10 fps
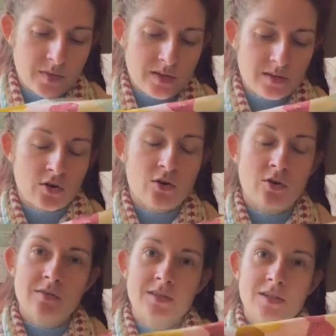So
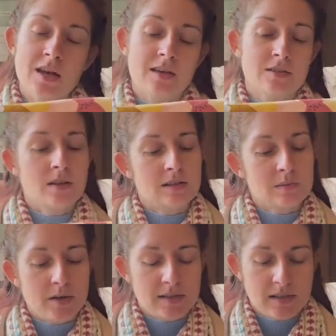yes, that's
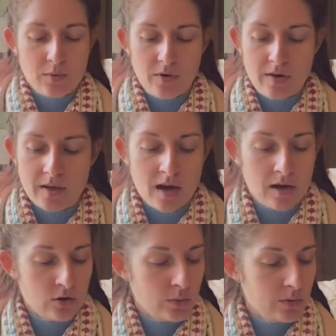my Skip Around the
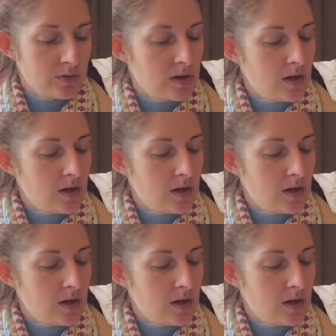Garden quilt.